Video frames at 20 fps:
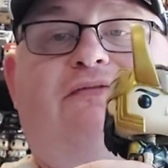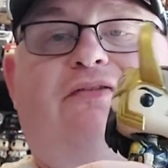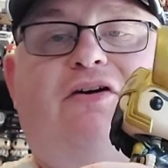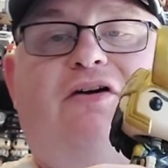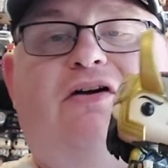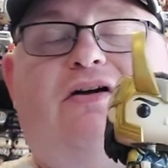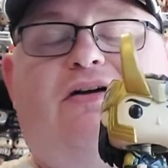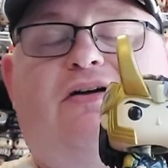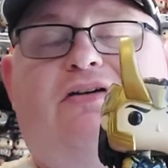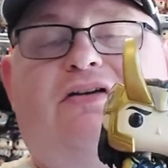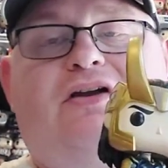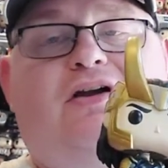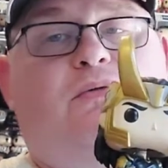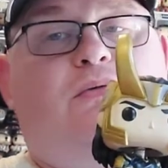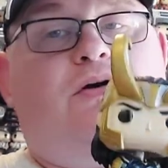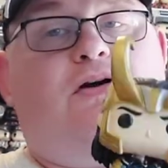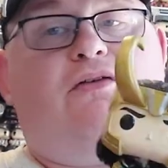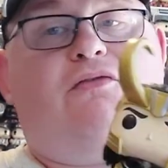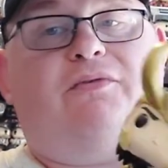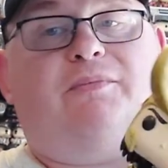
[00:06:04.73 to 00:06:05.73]
thought, you're
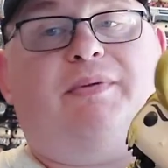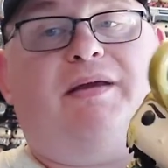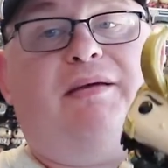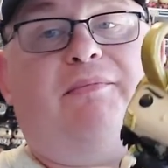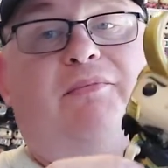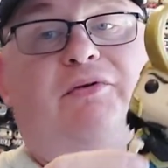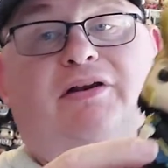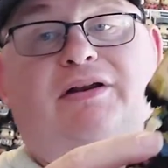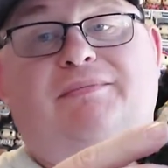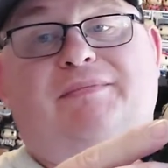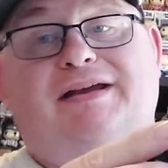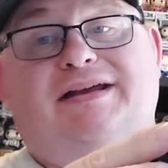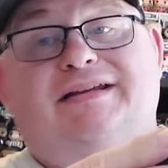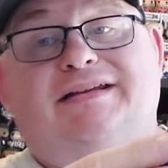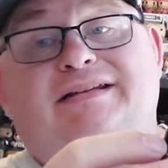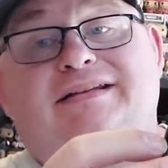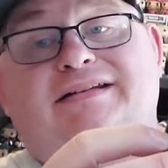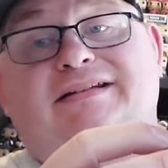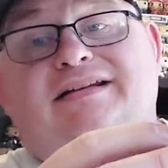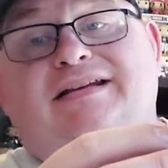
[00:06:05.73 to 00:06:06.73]
worth a bit of money,
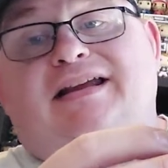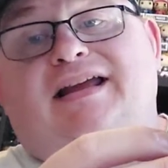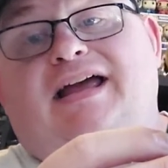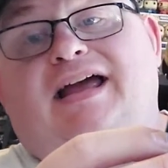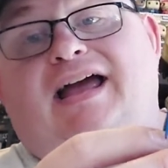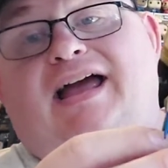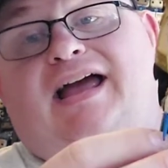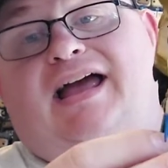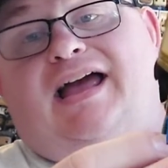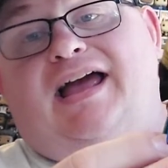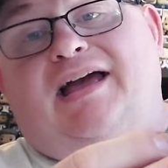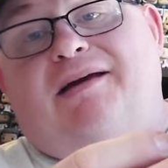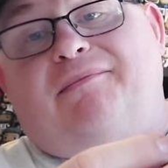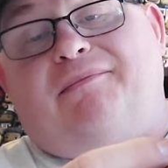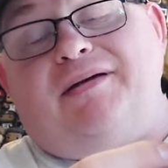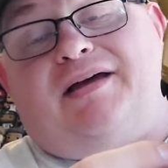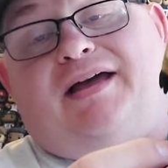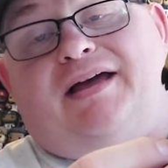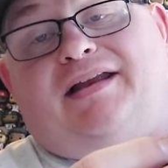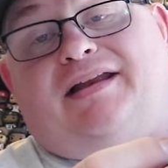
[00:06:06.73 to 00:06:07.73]
mate.
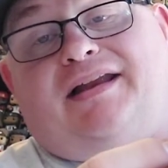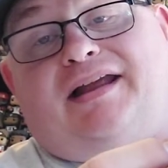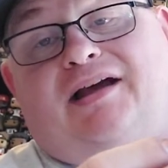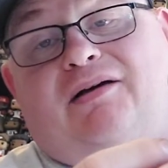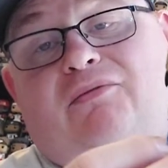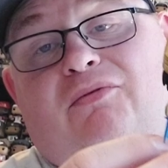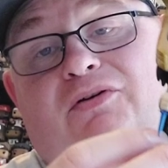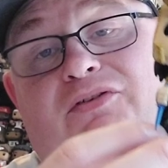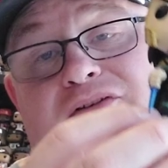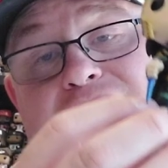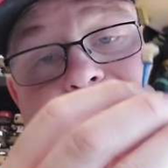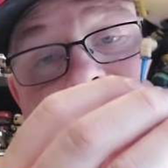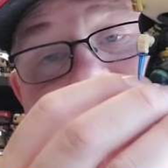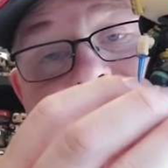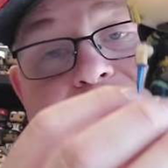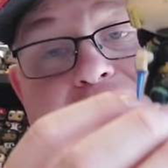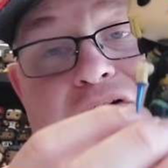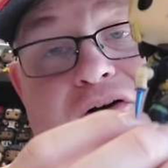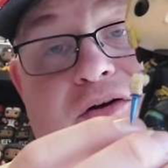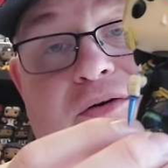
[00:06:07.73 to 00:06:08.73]
And I wasn't
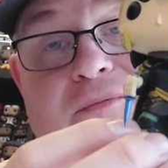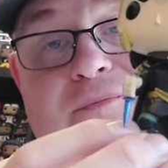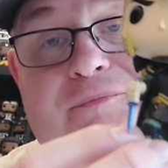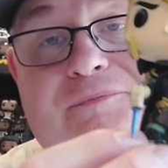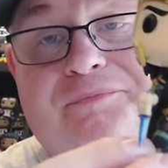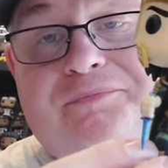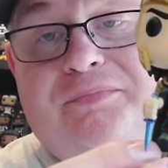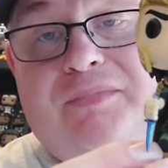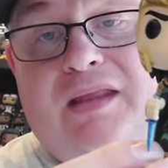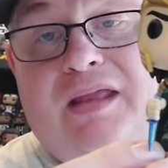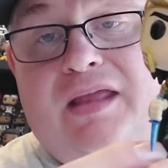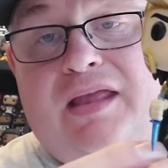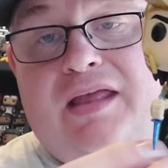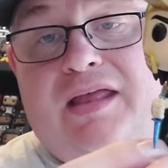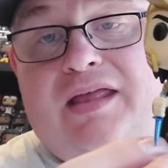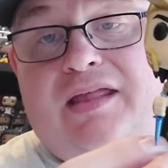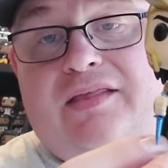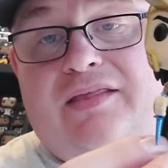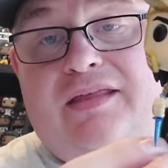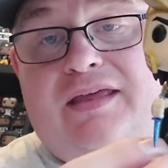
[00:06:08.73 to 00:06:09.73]
wrong.
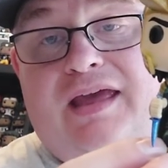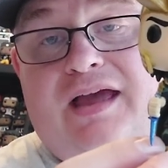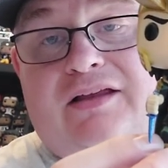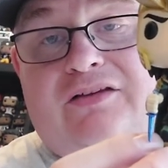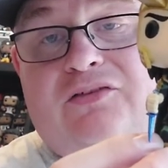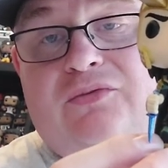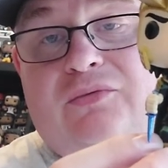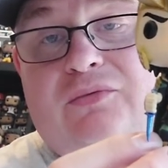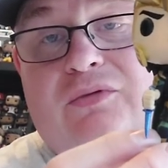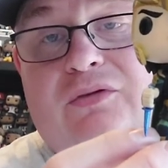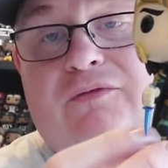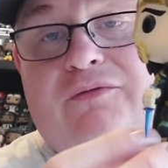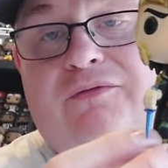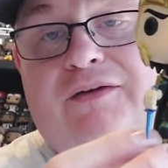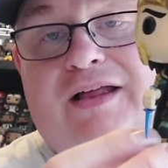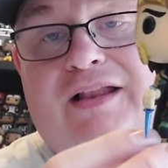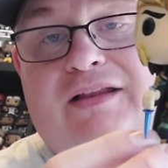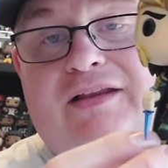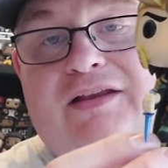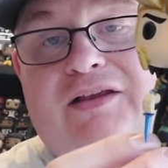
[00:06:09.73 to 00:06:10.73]
The actual
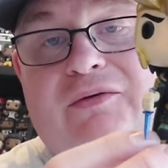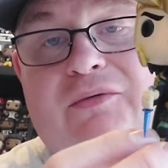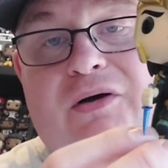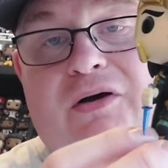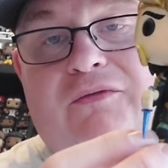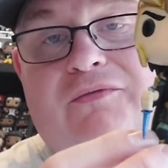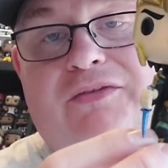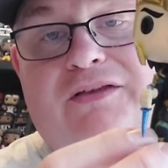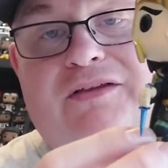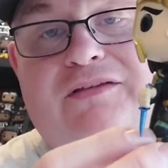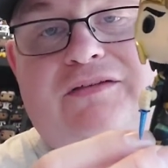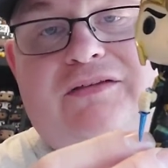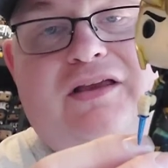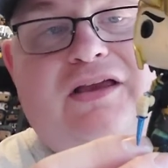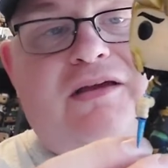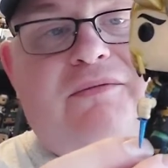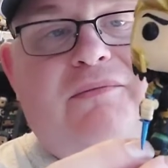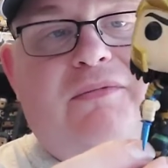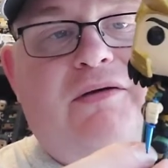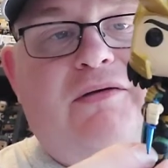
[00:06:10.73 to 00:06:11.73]
value of this
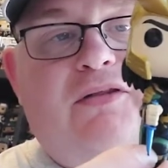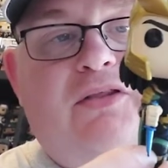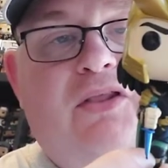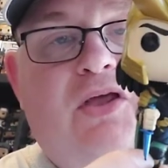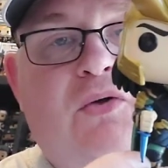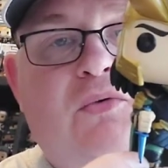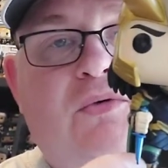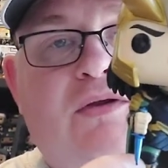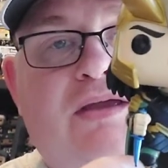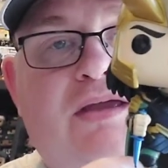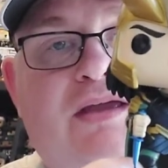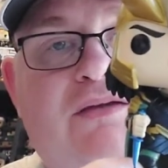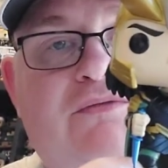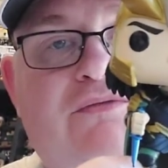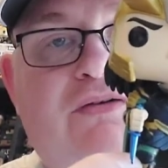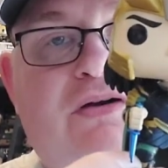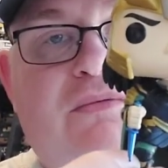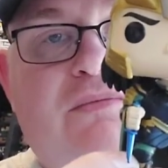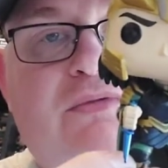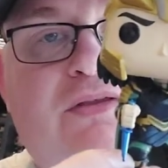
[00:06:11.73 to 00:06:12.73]
Loki
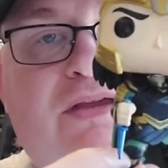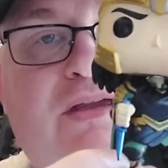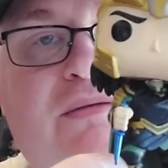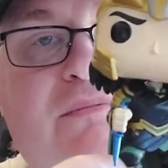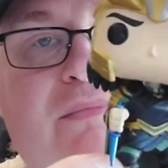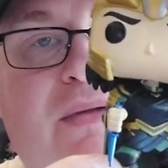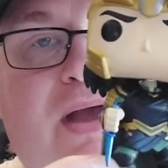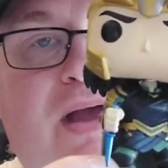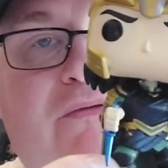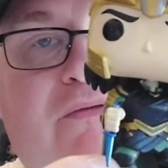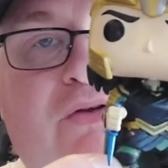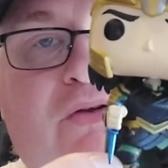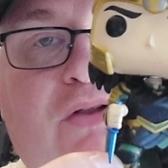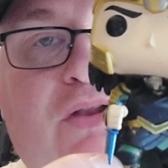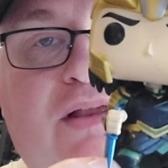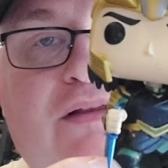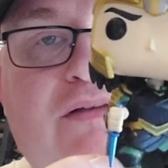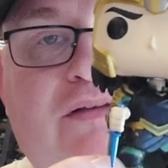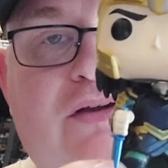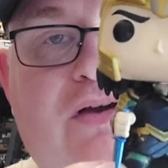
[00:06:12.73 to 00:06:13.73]
from the Marvel
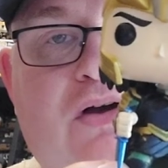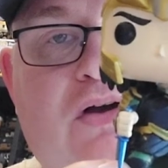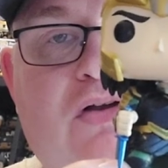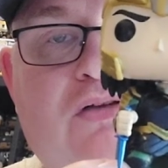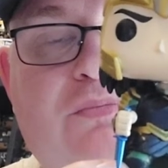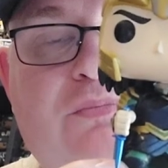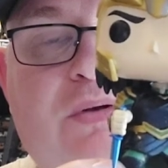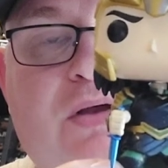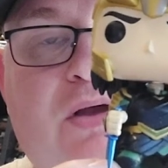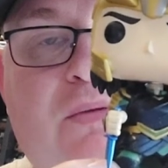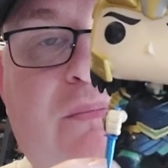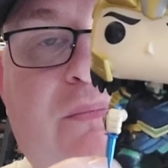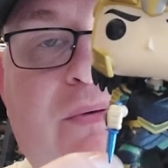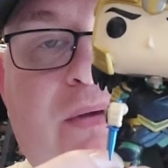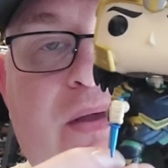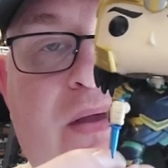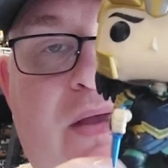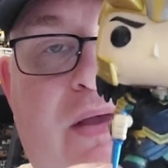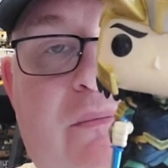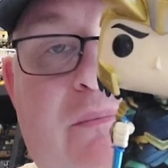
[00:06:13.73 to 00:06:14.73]
Collector Courts Pop
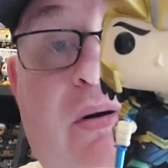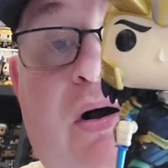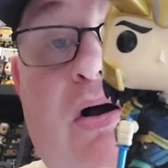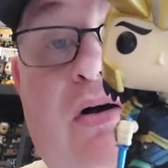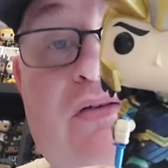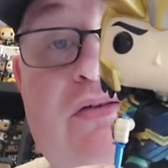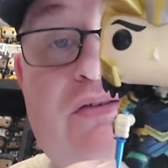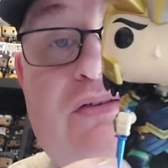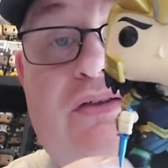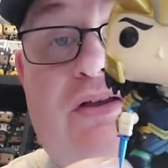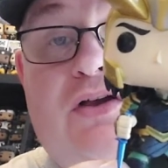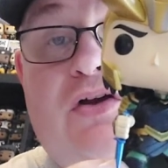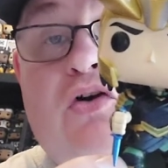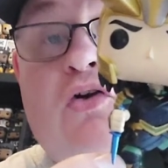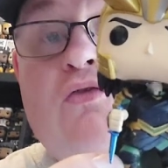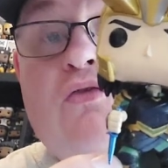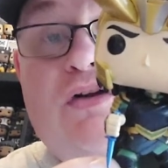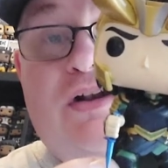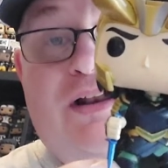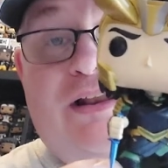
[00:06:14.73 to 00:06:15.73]
box
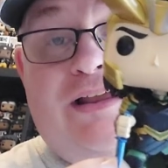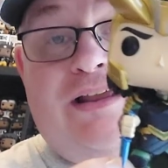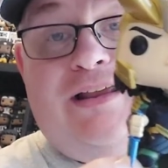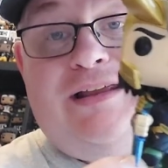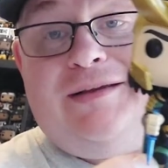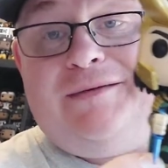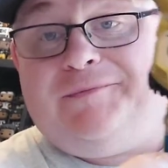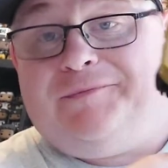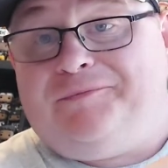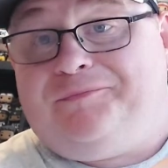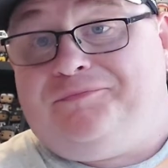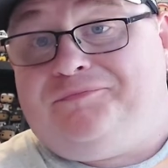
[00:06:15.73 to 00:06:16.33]
currently